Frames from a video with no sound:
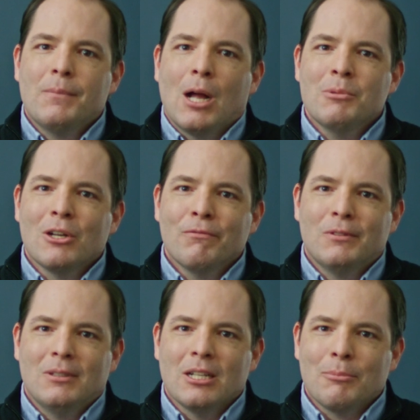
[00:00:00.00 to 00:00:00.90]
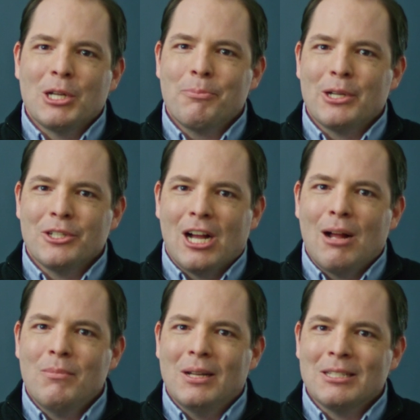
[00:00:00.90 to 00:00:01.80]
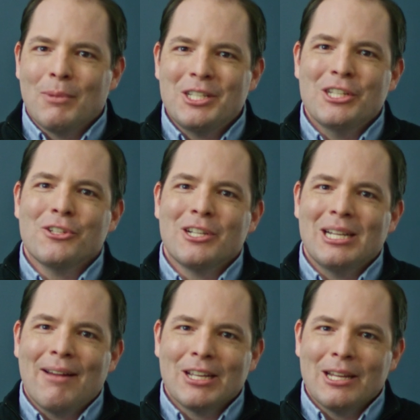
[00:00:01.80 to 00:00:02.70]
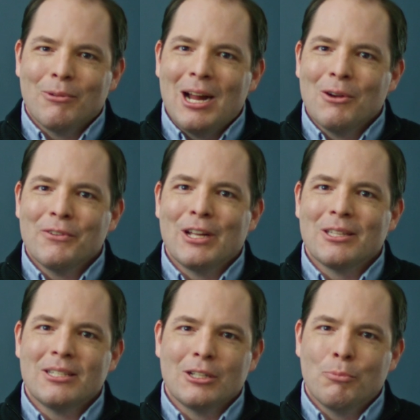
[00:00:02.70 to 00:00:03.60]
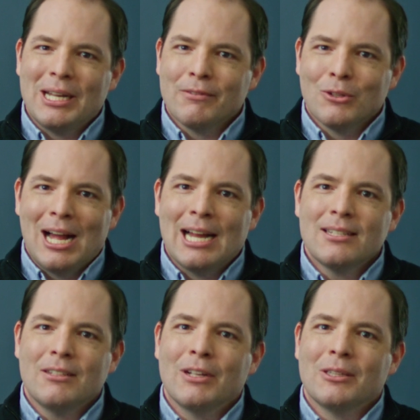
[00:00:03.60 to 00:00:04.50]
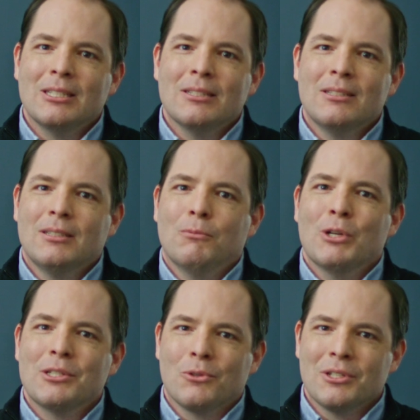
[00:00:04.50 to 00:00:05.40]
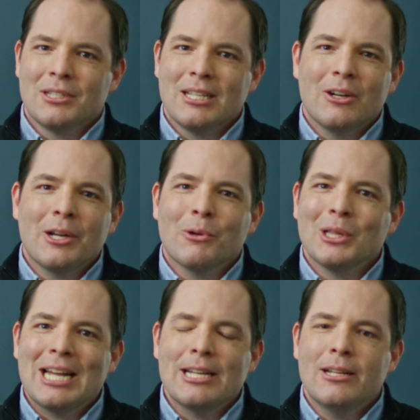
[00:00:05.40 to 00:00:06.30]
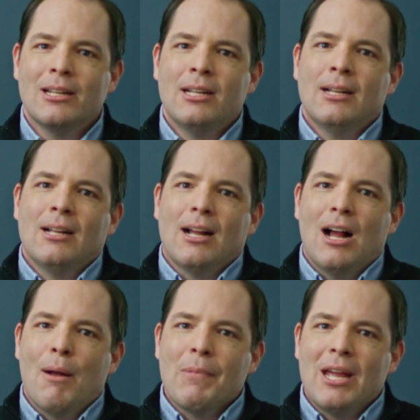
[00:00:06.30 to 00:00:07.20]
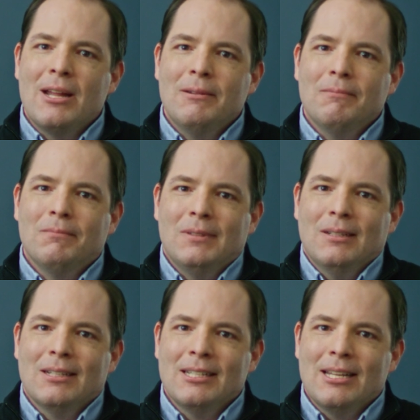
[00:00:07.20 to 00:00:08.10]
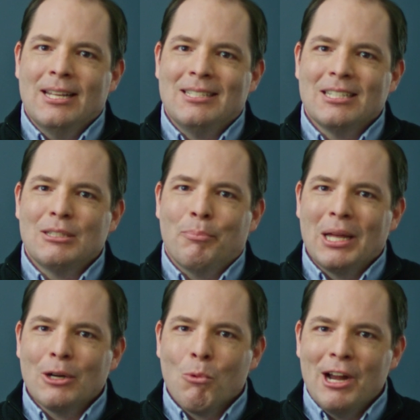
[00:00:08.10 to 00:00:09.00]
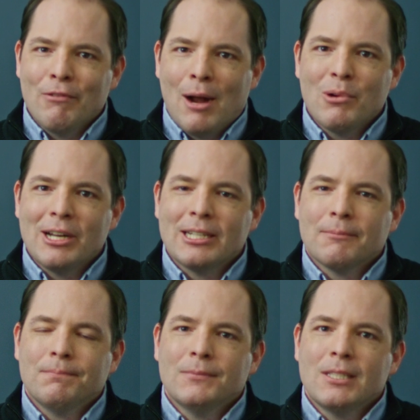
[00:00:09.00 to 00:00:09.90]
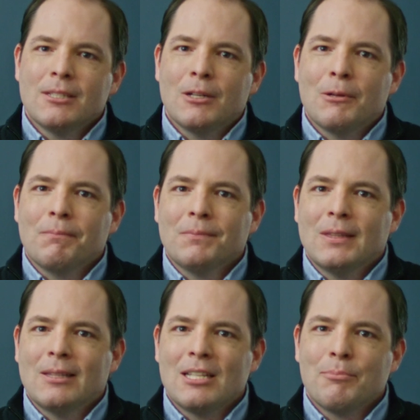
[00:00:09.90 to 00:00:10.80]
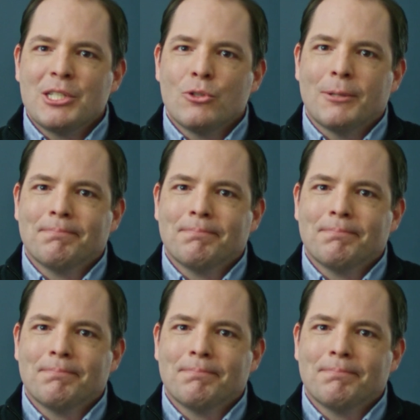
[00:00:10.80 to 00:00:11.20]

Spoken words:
Observe does a much better job. It's much easier to navigate around. You've got the single pane of glass. You've got these resources that are interrelated. And it's just a better way of operating. So that's my story.